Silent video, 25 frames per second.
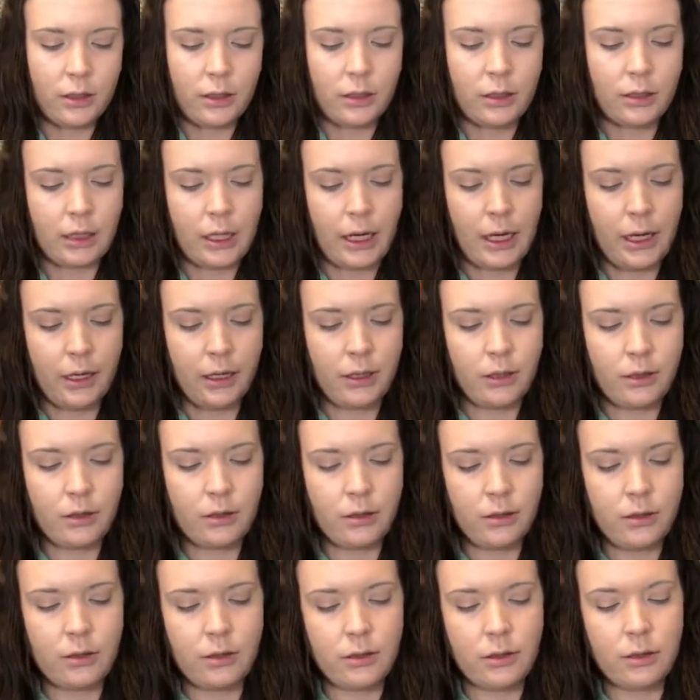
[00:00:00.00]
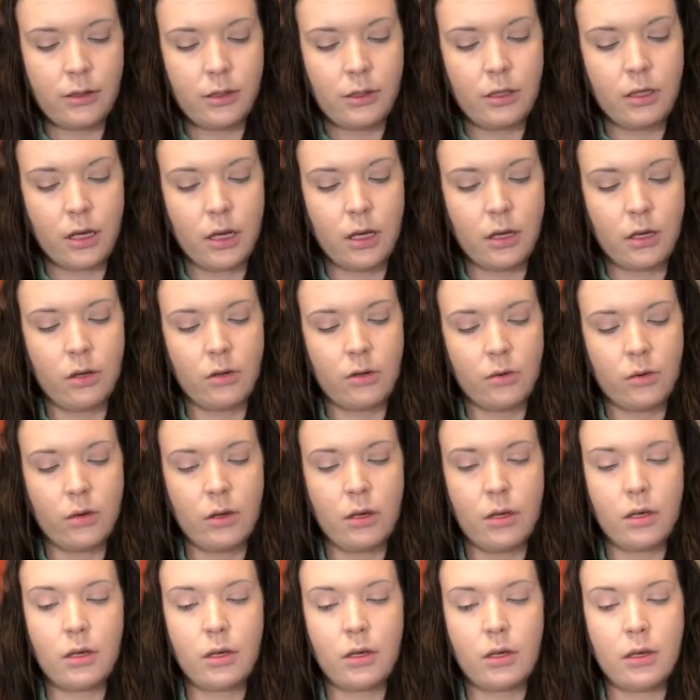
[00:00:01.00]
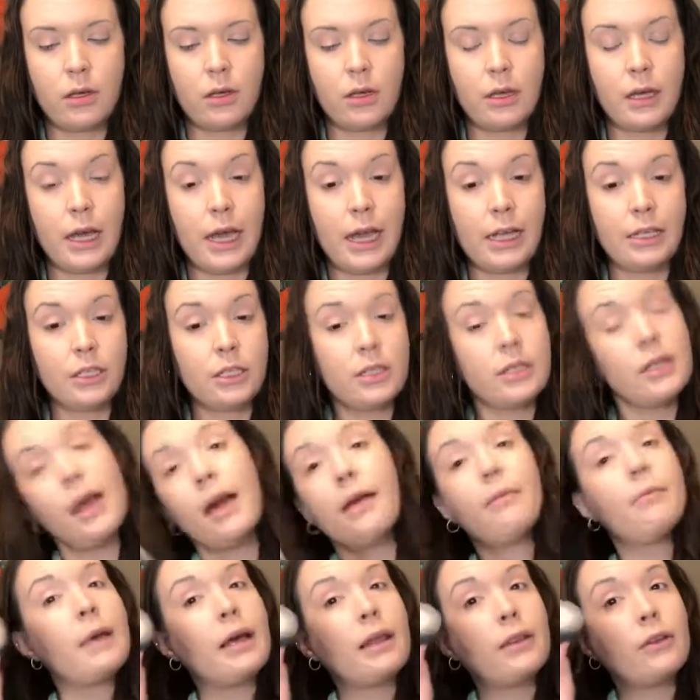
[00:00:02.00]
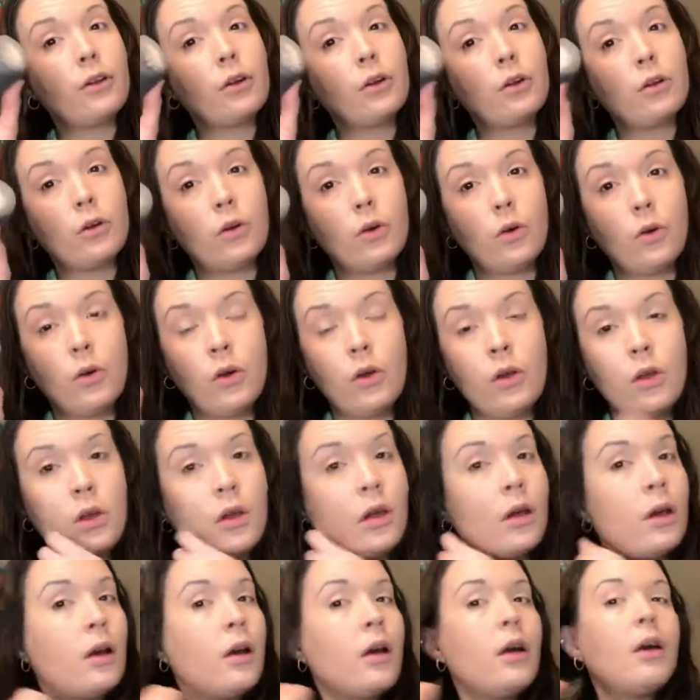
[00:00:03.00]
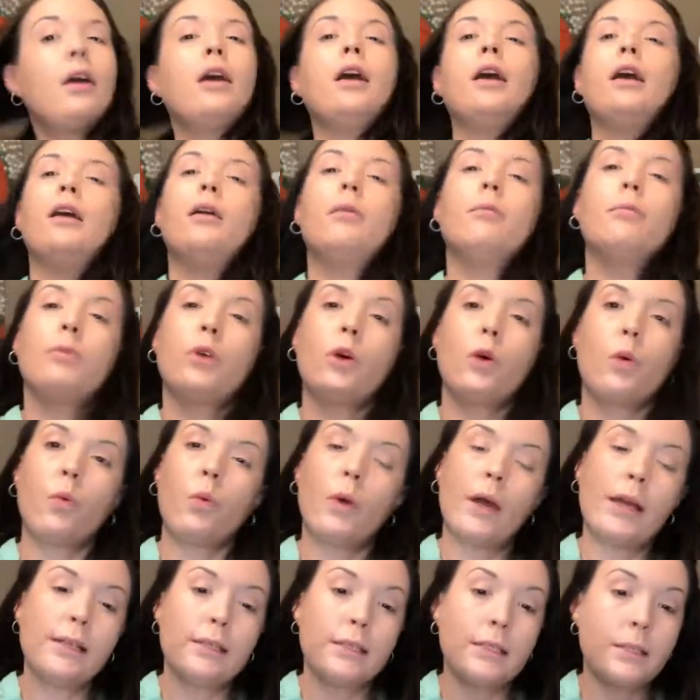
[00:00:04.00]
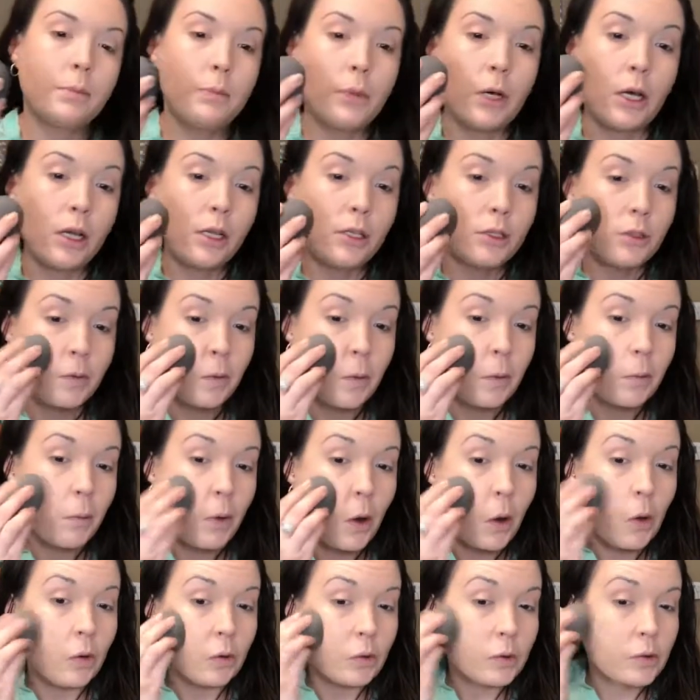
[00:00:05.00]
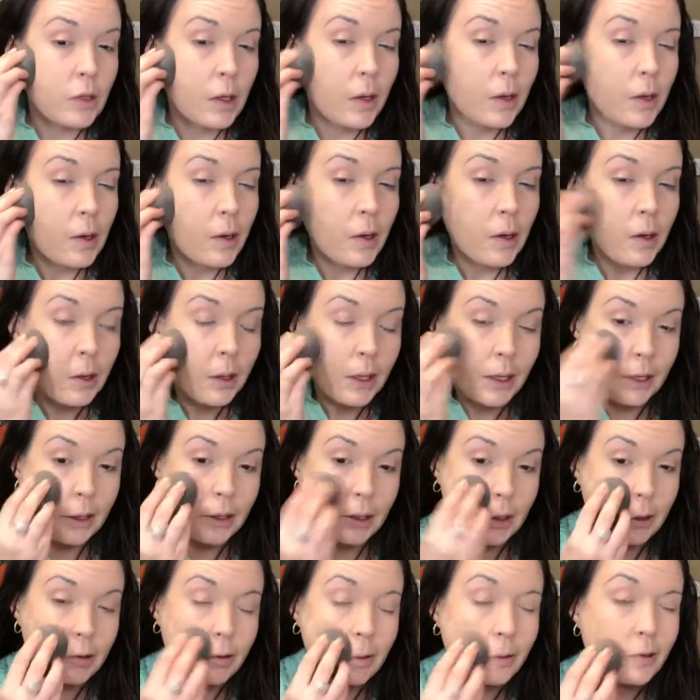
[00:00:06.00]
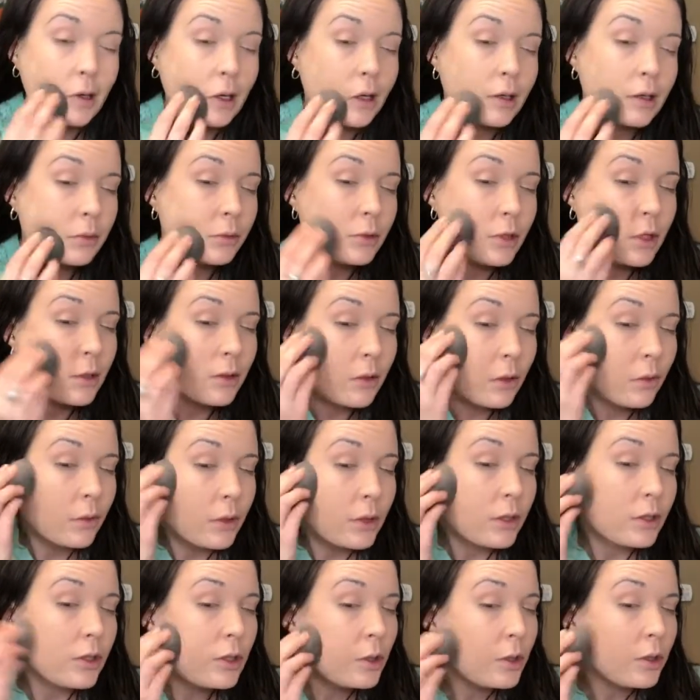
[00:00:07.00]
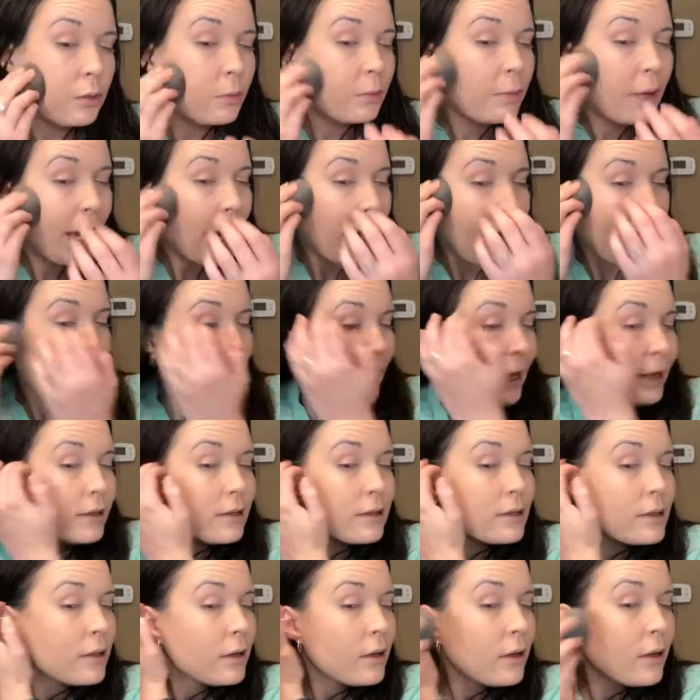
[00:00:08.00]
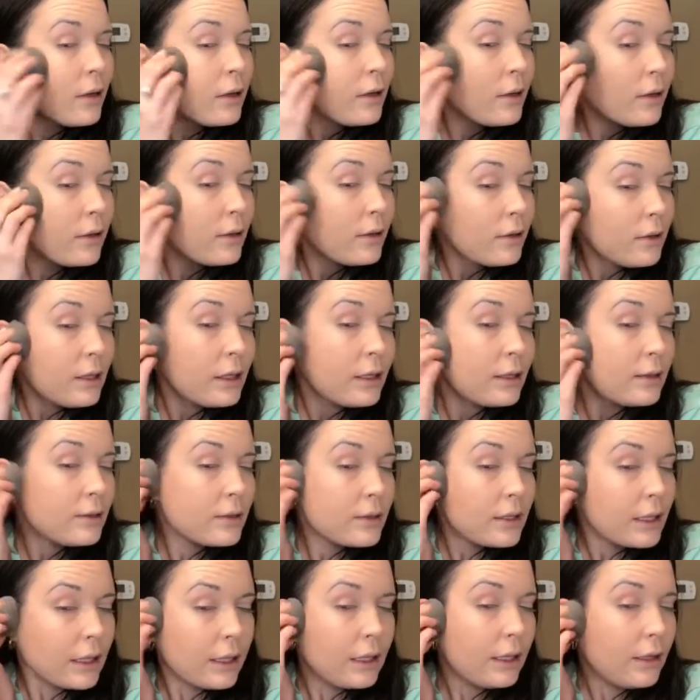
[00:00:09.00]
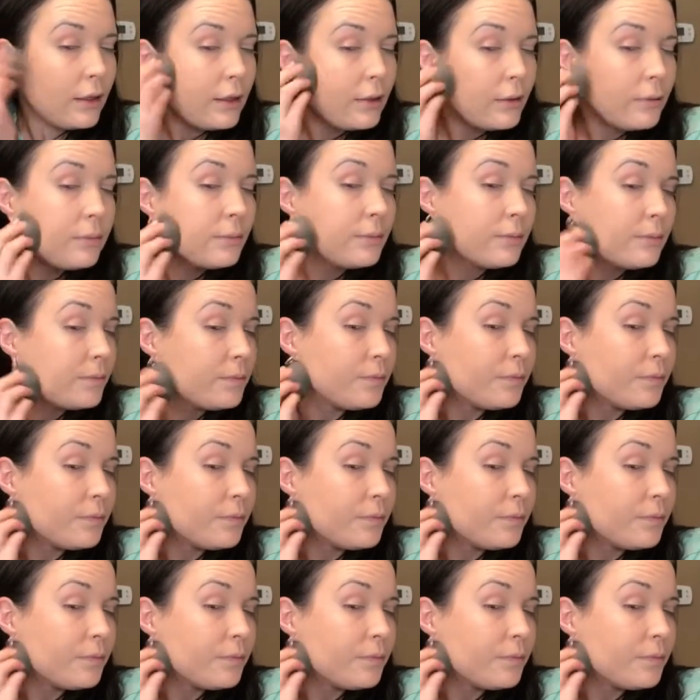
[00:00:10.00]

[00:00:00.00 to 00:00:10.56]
Okay, so I just have my little um, wet sponge from Ulta and I'm just going to pat this in.